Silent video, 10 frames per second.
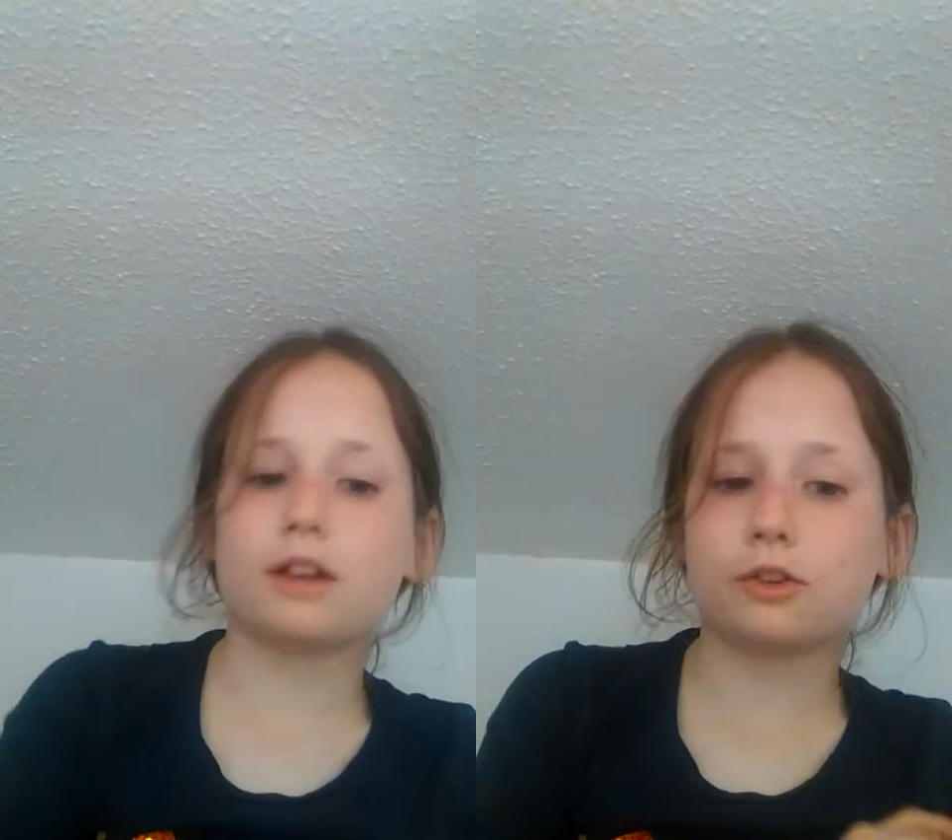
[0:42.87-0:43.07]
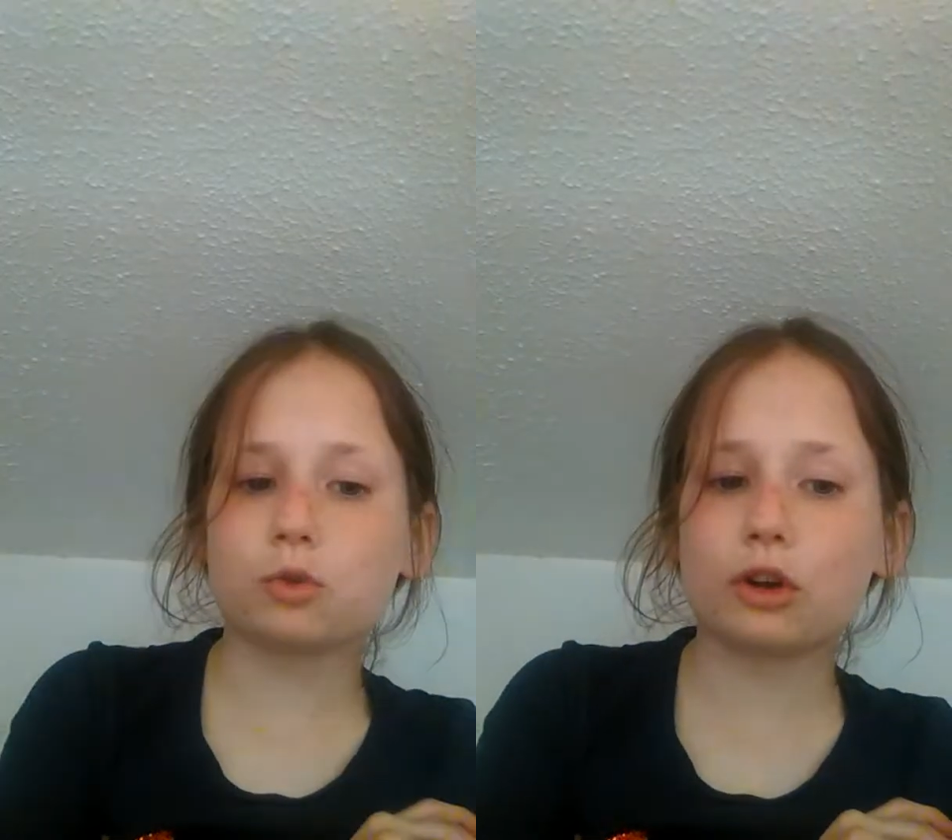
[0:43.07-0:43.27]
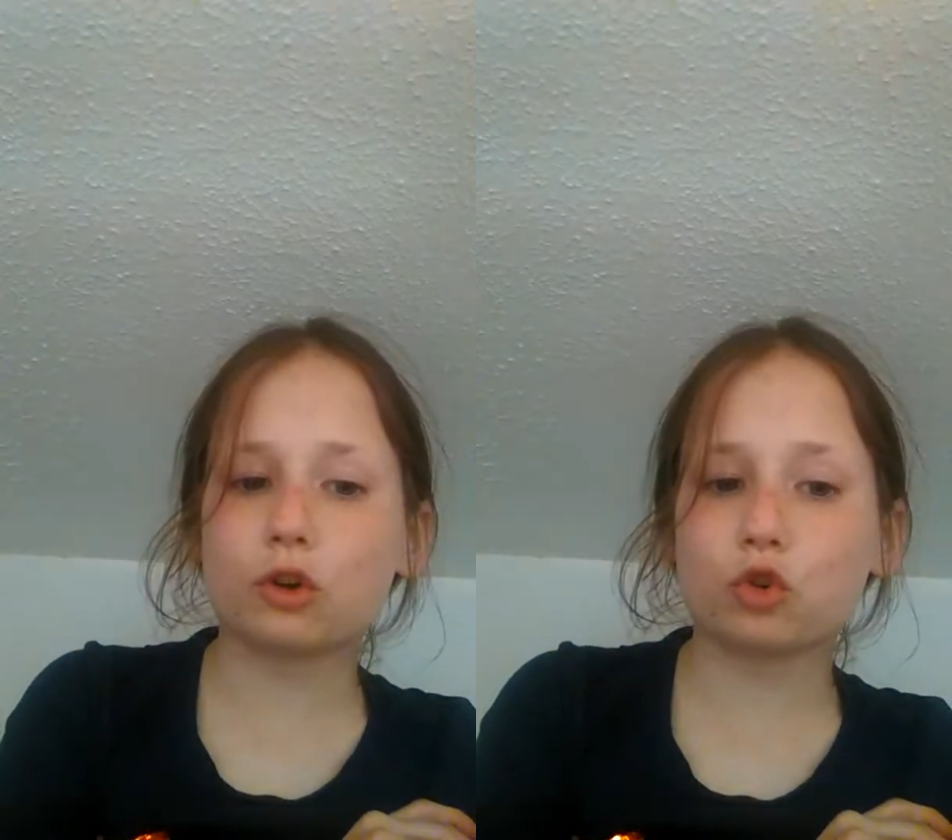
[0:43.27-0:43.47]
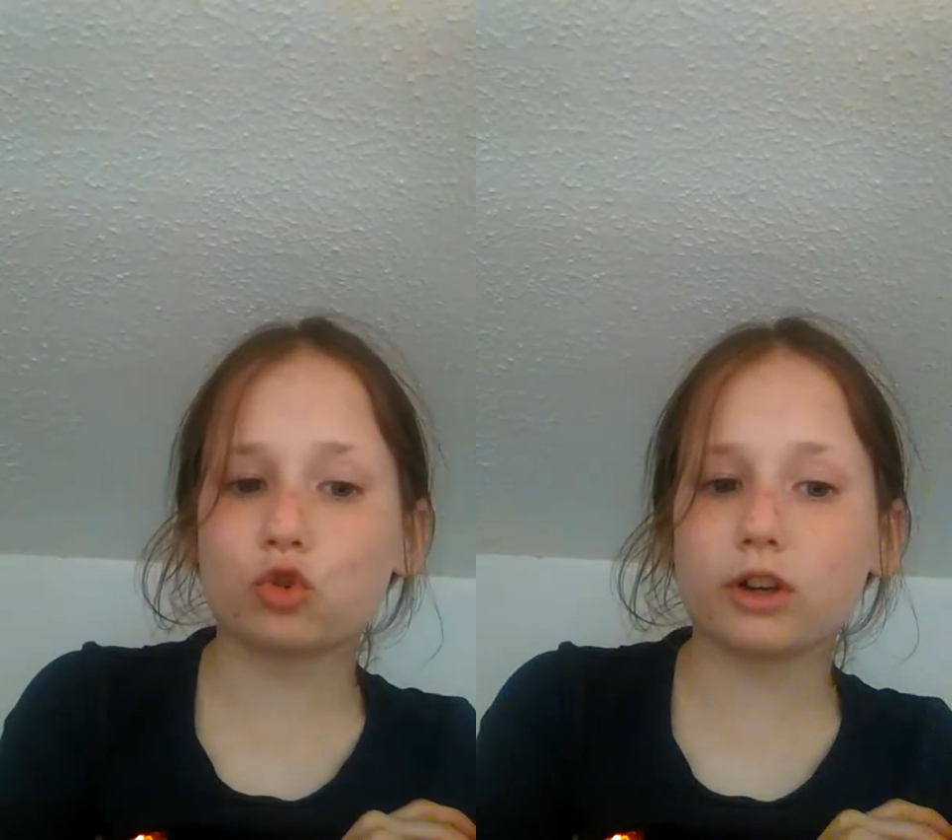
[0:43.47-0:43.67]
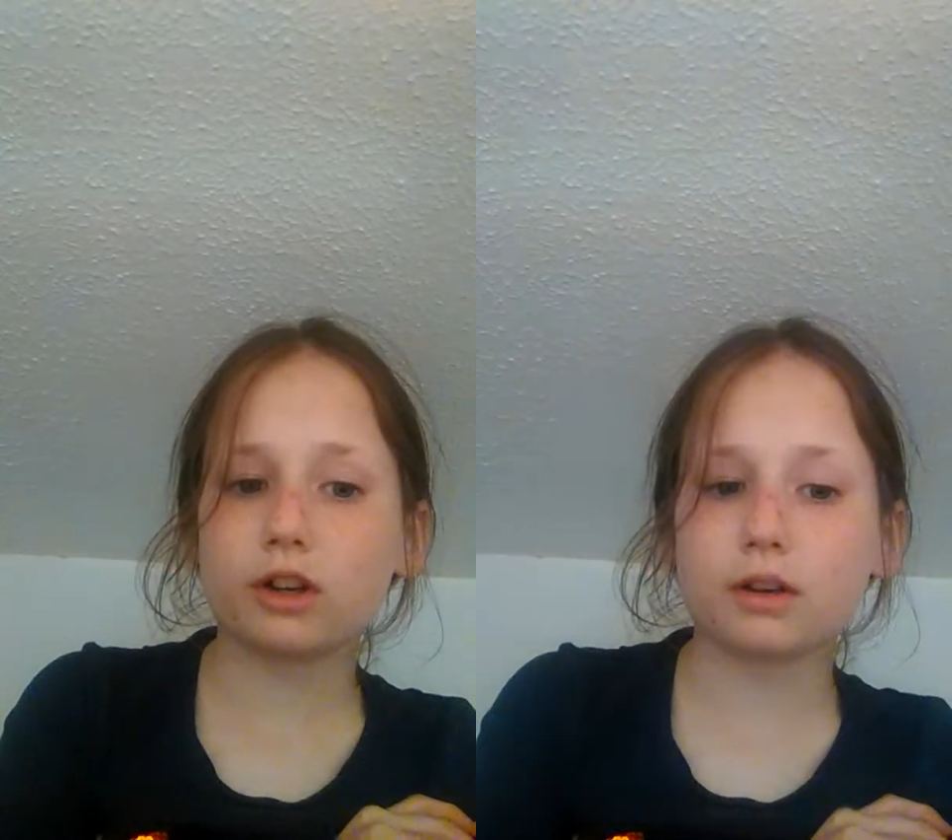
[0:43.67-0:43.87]
It's quite a cool
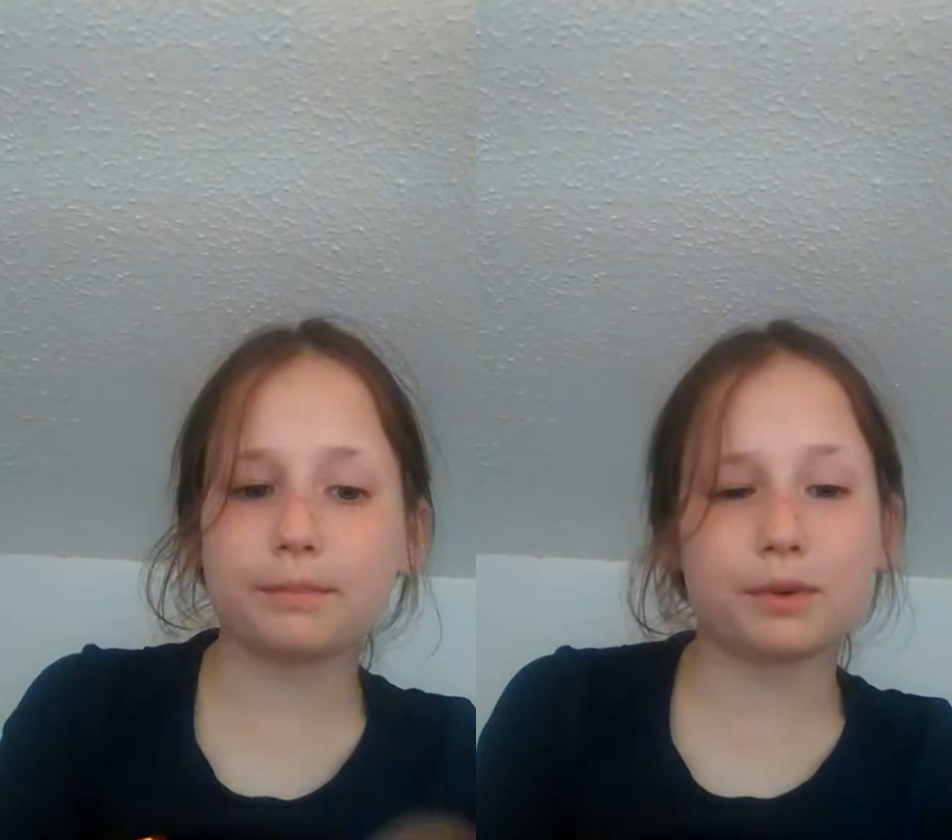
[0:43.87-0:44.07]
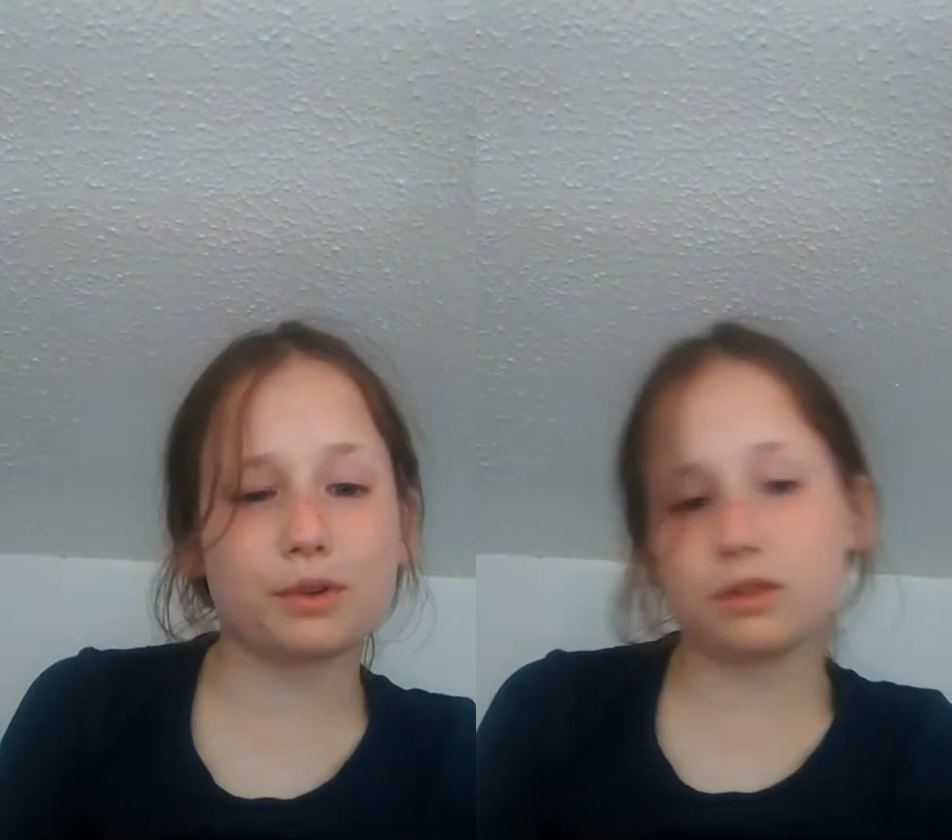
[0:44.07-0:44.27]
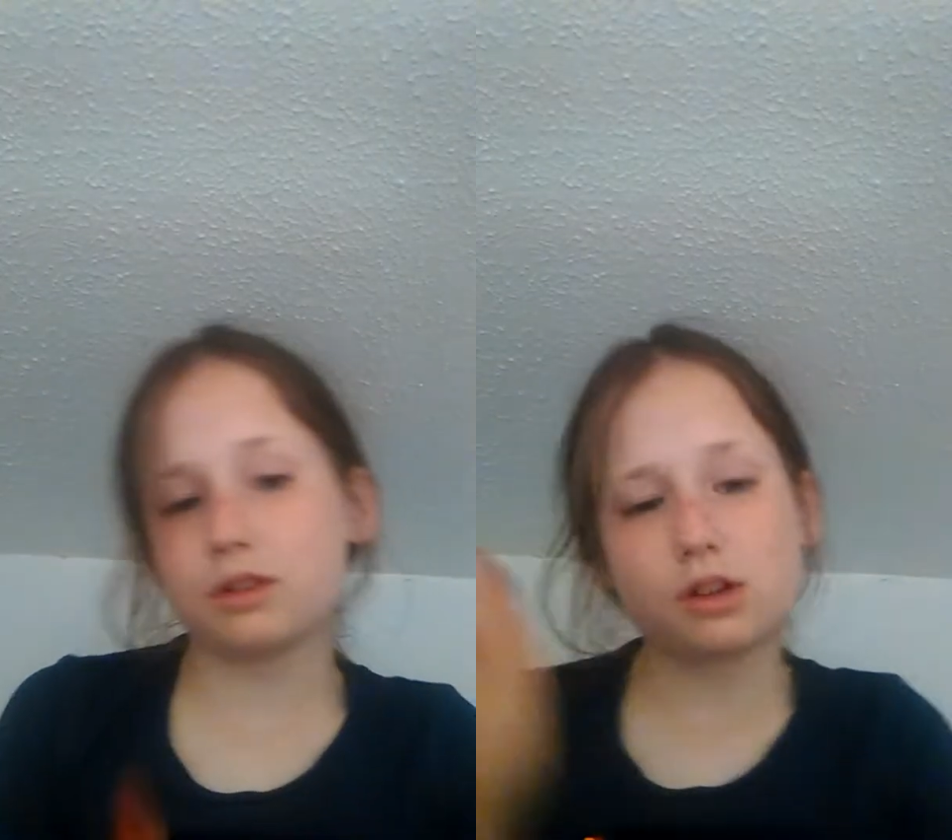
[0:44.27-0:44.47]
trick, but